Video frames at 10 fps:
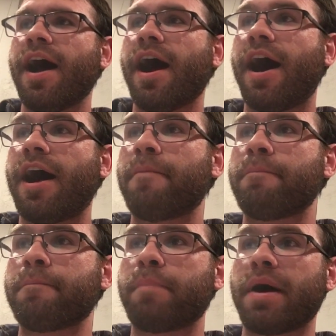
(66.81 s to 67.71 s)

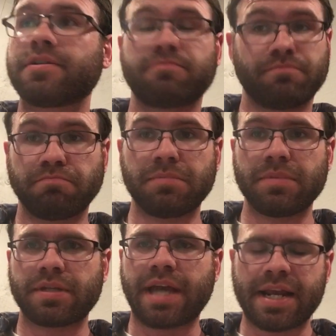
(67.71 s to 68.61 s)
But
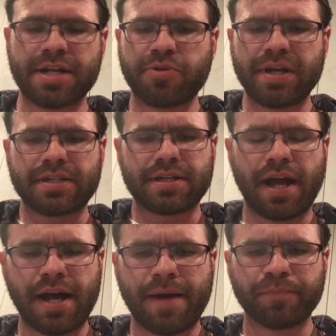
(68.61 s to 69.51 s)
getting into it,
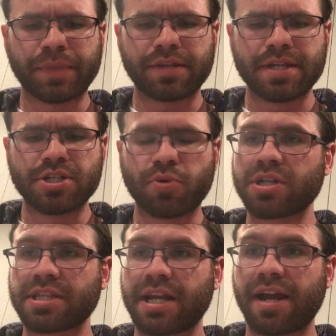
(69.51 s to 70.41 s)
the
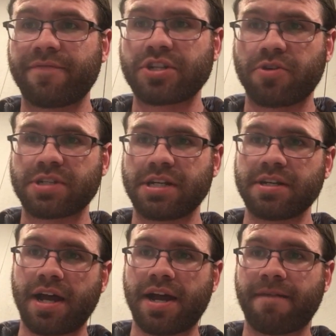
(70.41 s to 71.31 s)
source that I have
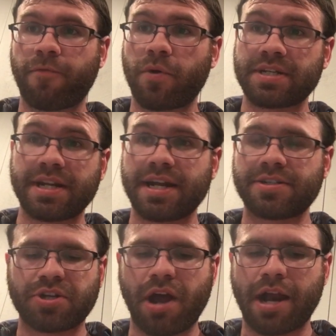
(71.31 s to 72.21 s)
chosen for today
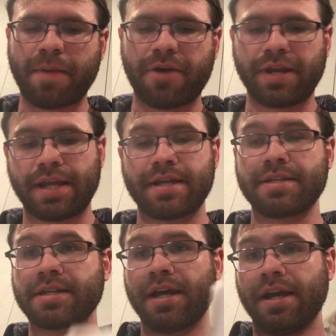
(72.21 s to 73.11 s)
to talk about
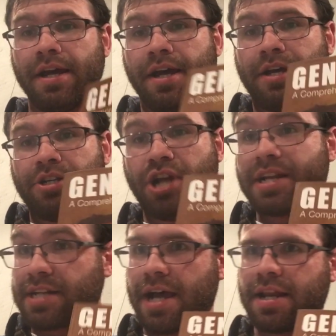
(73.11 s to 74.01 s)
is
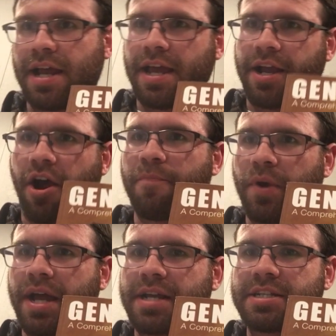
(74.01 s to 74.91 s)
Genocide, a
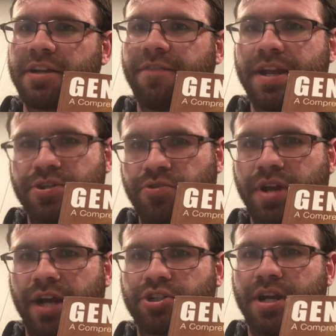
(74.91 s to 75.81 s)
Comprehensive
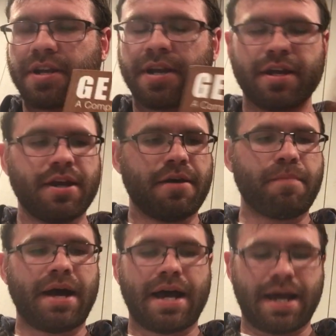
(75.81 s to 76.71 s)
Introduction
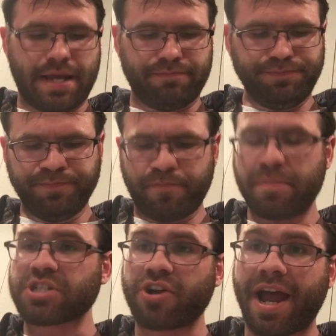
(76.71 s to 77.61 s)
by
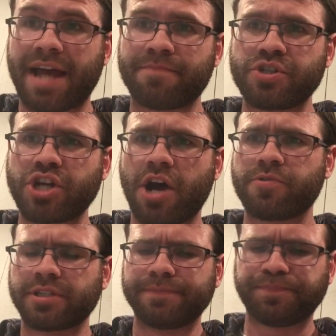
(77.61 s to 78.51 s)
Mr. Adam Jones.